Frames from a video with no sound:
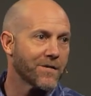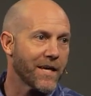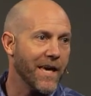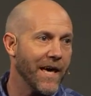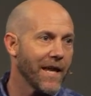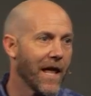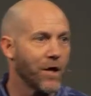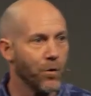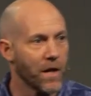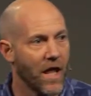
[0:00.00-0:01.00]
a kid, like,
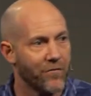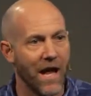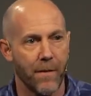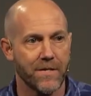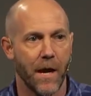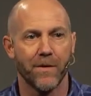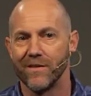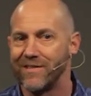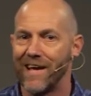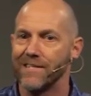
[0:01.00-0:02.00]
you would love Dimetap because
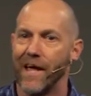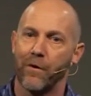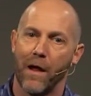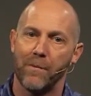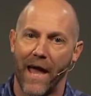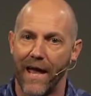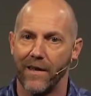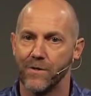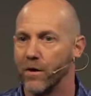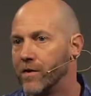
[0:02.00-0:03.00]
it tastes like grape candy.
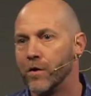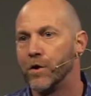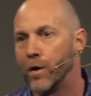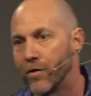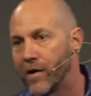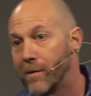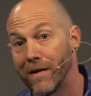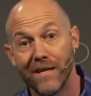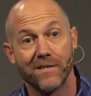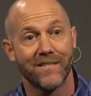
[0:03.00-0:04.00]
So it don't do anything, but at
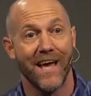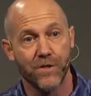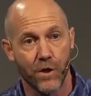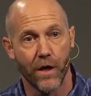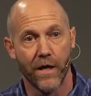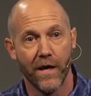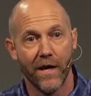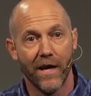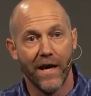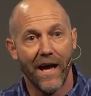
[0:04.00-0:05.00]
least it tastes good.
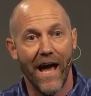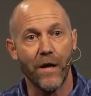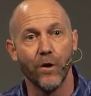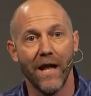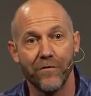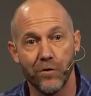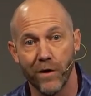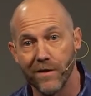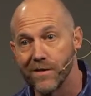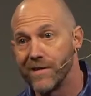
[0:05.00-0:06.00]
And you didn't have to
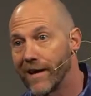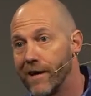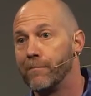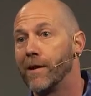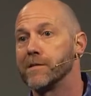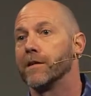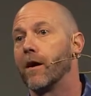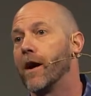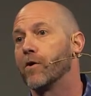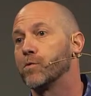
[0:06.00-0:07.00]
drink the second medicine in our
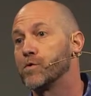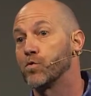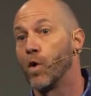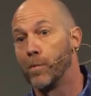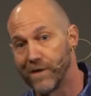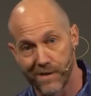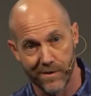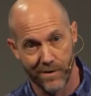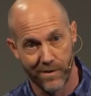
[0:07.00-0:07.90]
house, which was Robitussin.